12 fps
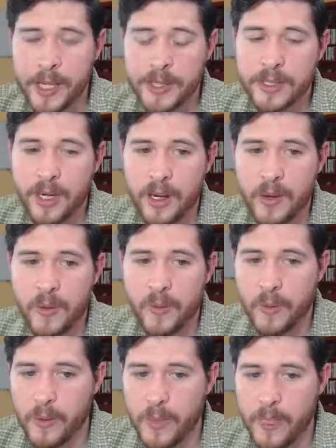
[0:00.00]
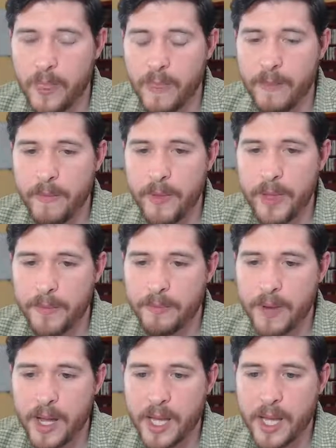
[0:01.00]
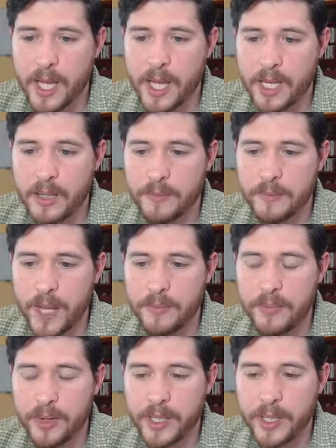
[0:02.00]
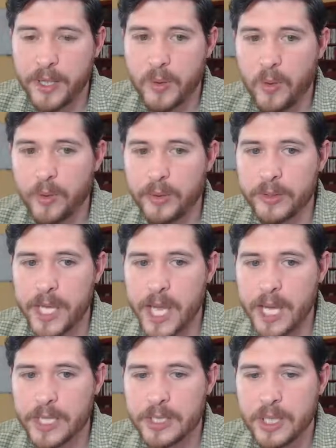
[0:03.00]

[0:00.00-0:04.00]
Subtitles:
So by putting in holder text,